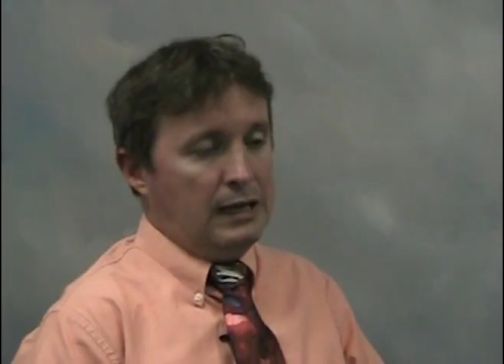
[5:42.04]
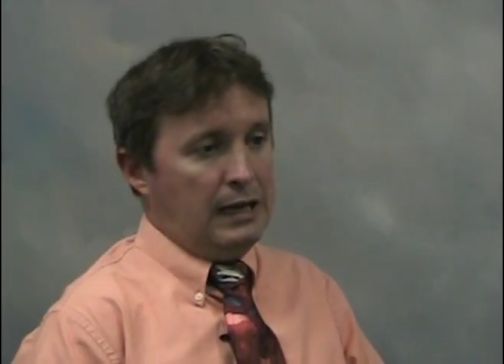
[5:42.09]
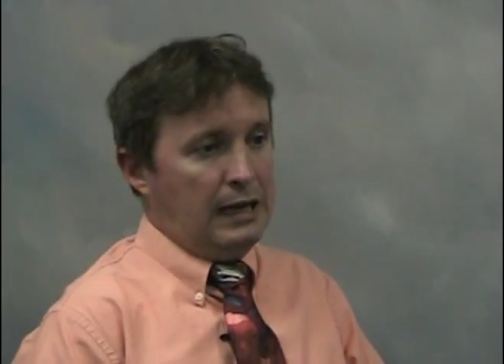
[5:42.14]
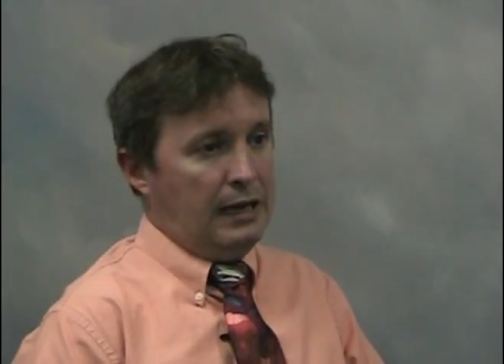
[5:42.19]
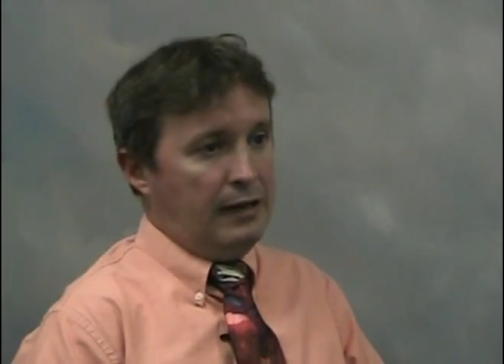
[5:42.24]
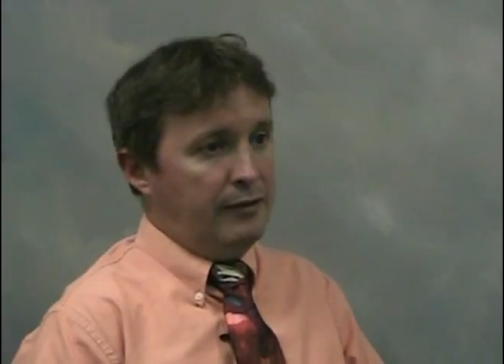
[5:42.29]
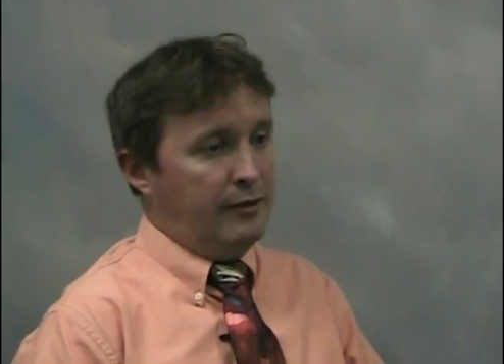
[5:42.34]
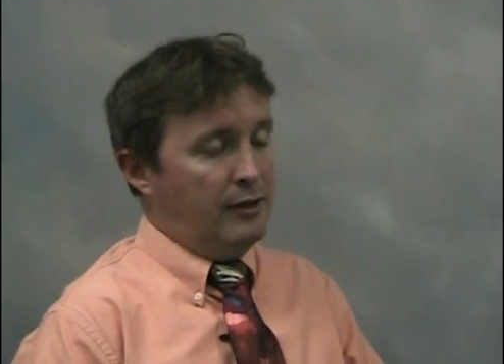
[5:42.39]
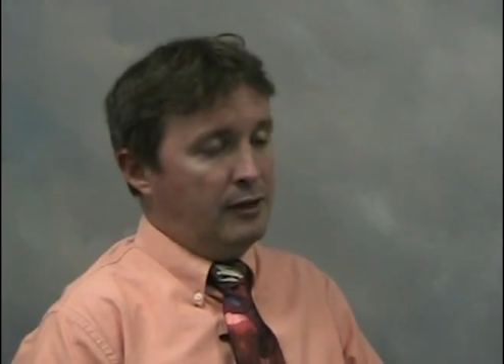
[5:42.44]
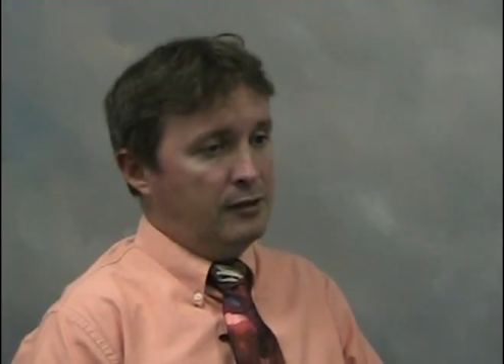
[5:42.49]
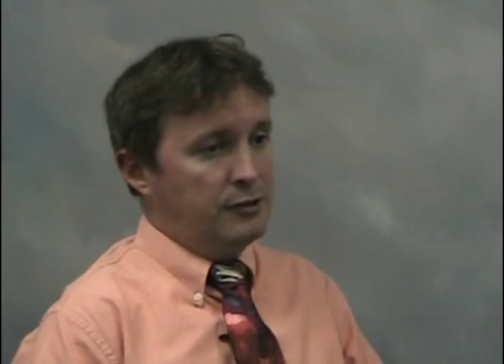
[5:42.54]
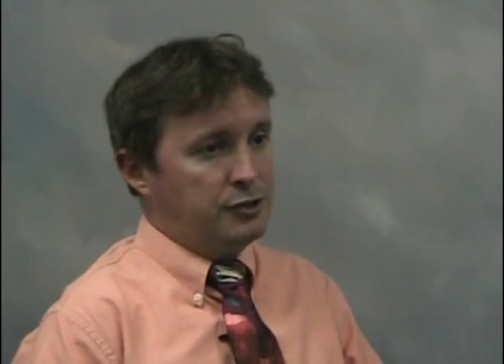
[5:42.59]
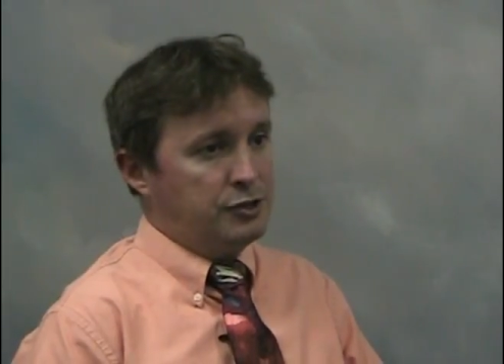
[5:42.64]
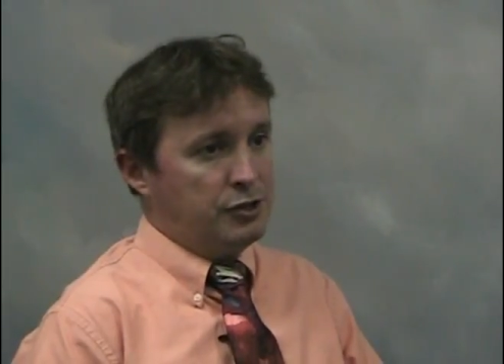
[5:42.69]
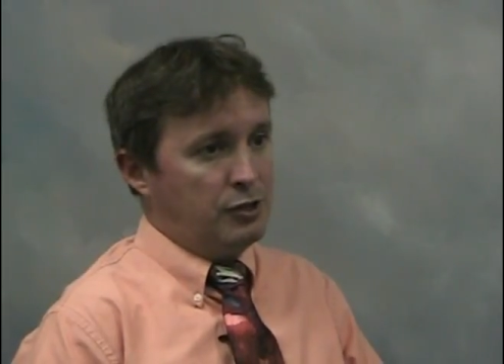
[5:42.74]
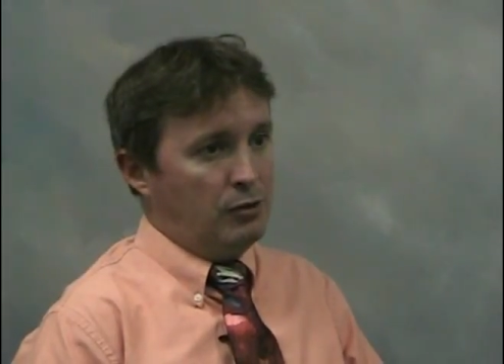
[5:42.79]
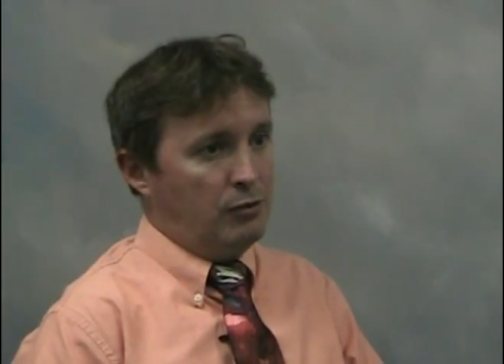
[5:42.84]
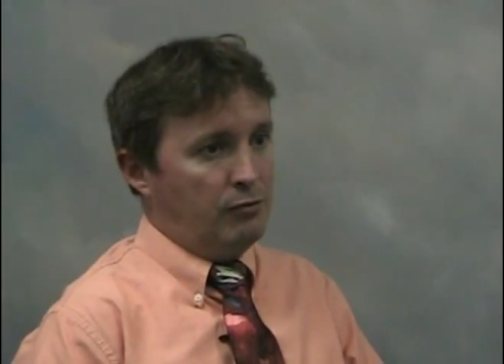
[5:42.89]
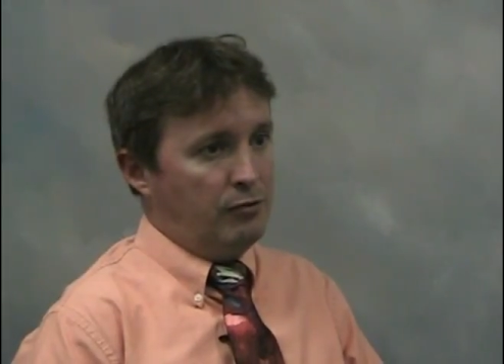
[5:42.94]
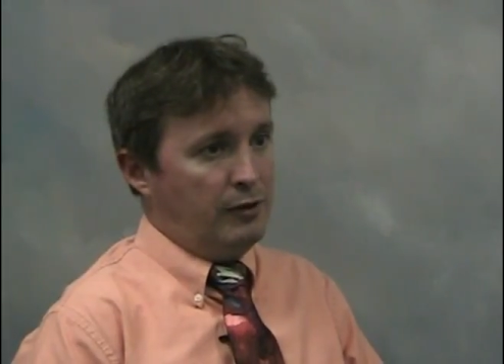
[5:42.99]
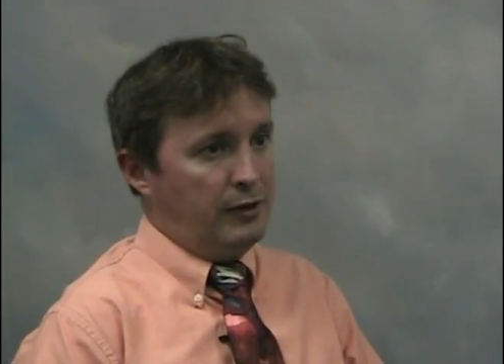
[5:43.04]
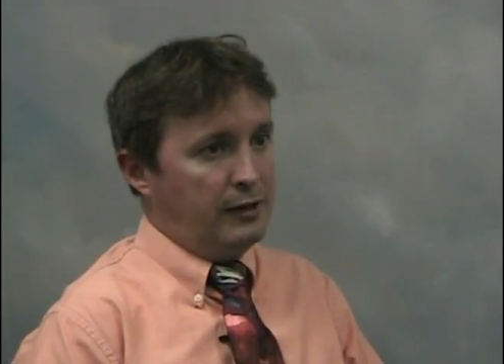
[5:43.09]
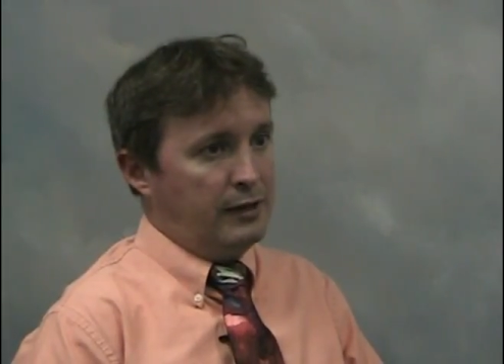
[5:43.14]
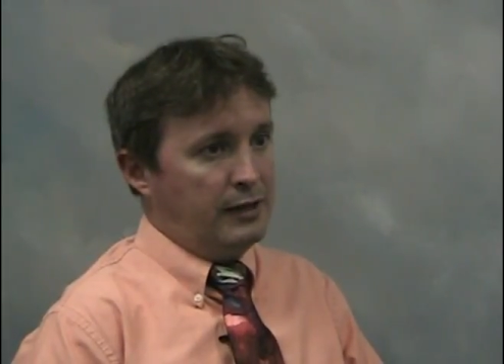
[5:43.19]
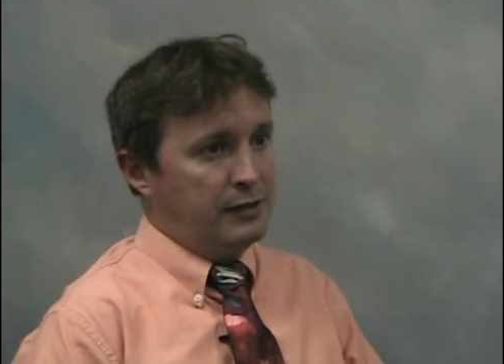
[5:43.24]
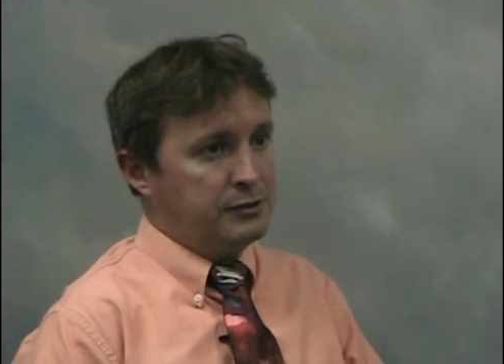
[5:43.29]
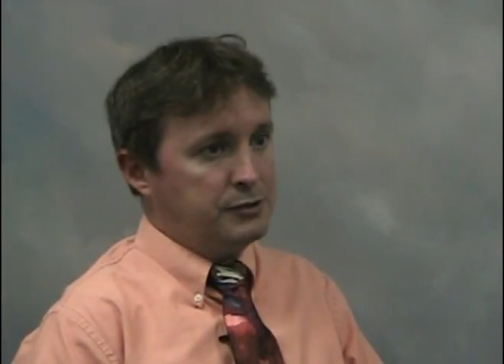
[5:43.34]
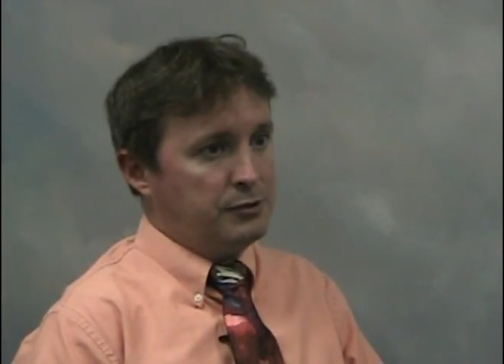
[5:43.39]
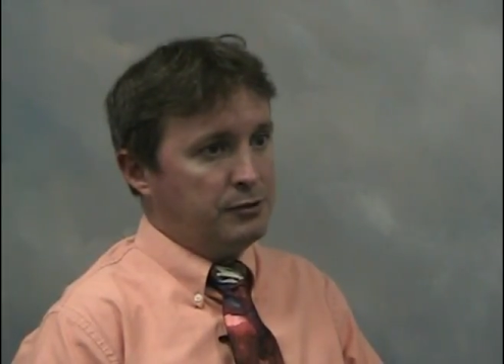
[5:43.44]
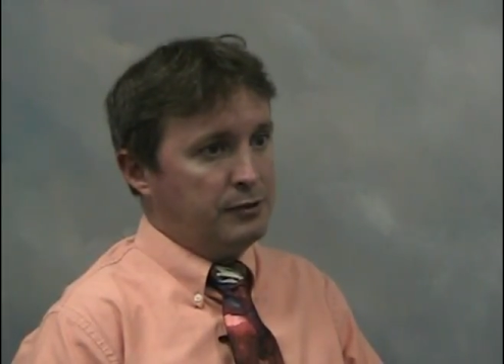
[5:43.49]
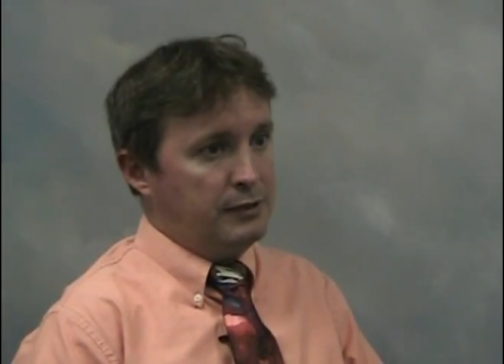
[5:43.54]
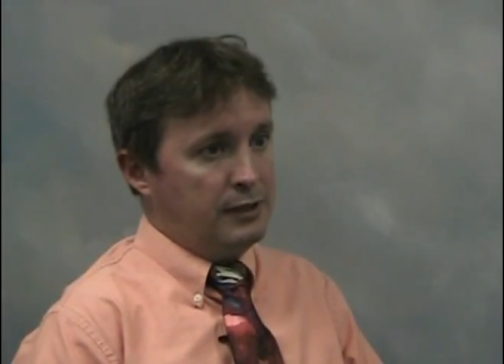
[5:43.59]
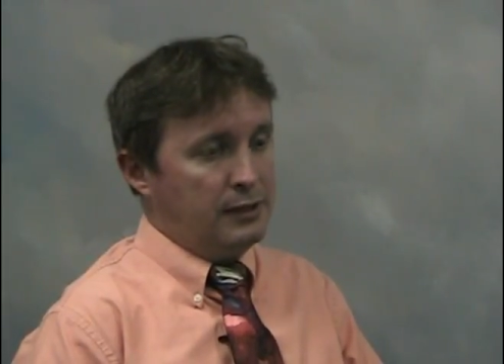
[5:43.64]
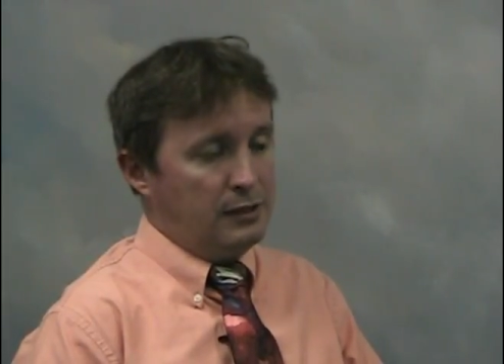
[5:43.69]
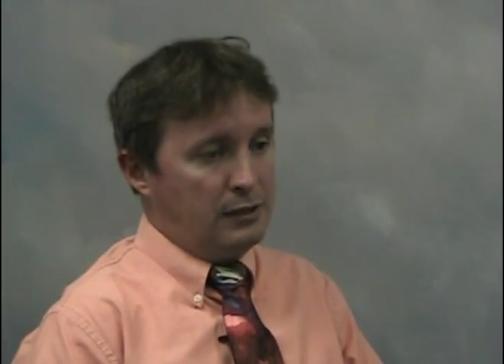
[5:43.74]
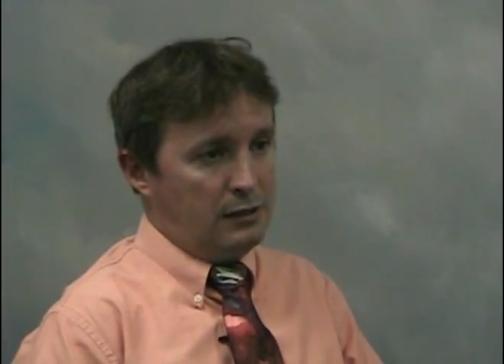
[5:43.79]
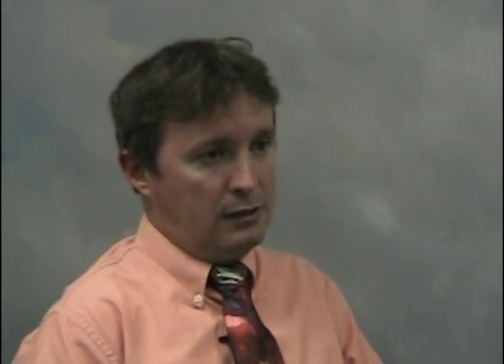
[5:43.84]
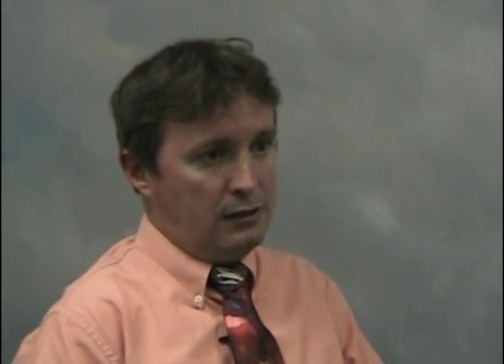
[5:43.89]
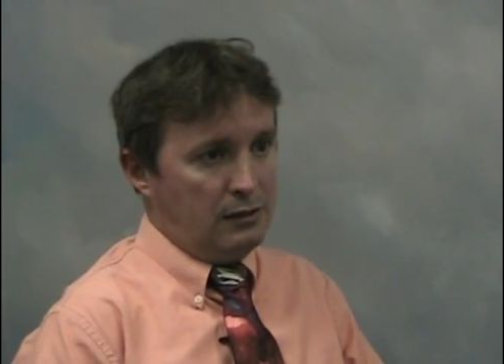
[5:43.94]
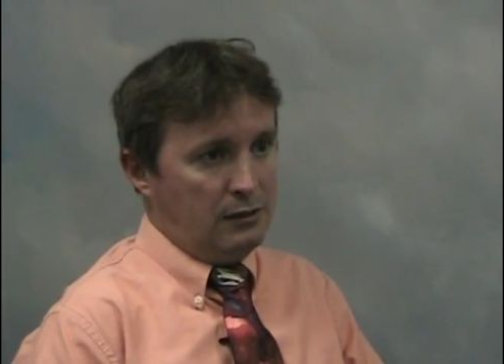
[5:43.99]
and then show financial
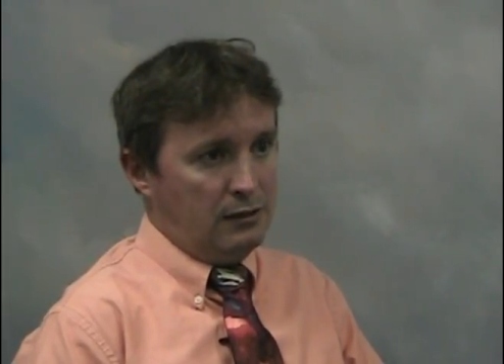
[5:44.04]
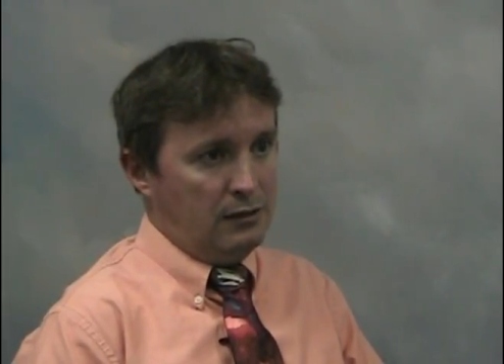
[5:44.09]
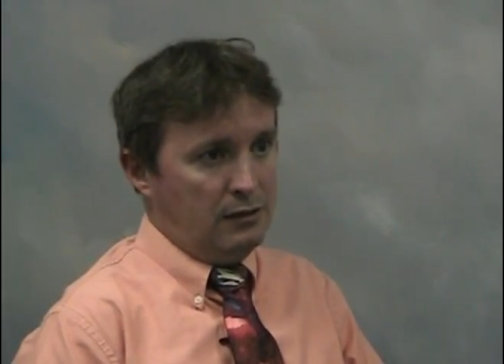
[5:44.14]
need.